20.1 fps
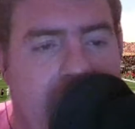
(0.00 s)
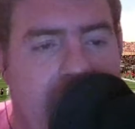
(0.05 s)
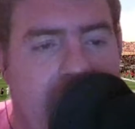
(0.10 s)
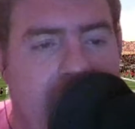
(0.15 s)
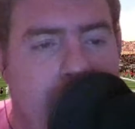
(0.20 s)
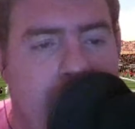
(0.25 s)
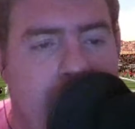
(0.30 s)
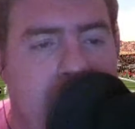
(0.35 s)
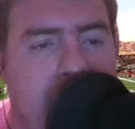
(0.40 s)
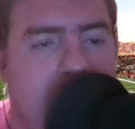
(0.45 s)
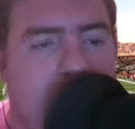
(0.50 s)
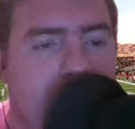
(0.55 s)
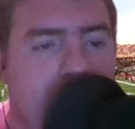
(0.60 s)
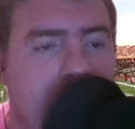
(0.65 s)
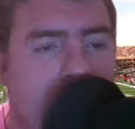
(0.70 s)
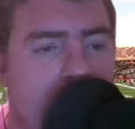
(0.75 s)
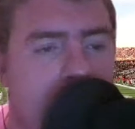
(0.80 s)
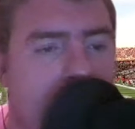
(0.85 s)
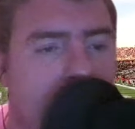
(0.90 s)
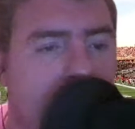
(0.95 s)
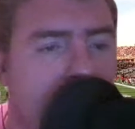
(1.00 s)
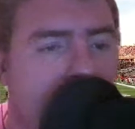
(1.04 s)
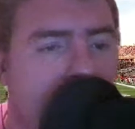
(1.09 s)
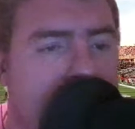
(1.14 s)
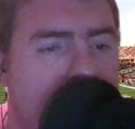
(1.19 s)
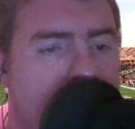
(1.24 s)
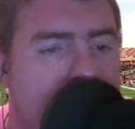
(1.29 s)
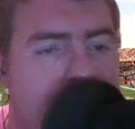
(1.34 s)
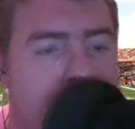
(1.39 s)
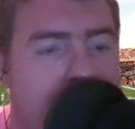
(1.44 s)
That was in
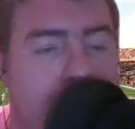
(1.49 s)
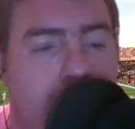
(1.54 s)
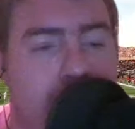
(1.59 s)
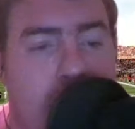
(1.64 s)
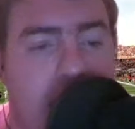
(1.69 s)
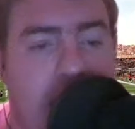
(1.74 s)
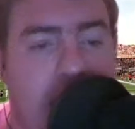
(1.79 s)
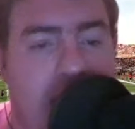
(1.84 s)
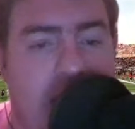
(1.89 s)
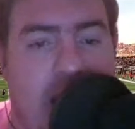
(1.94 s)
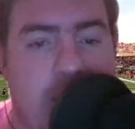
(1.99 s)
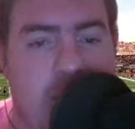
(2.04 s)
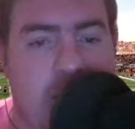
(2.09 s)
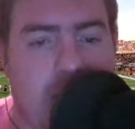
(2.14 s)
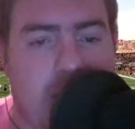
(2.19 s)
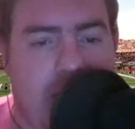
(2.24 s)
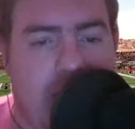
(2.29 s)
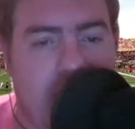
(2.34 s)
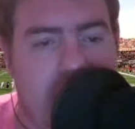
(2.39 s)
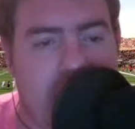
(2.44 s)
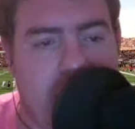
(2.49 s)
130 games played,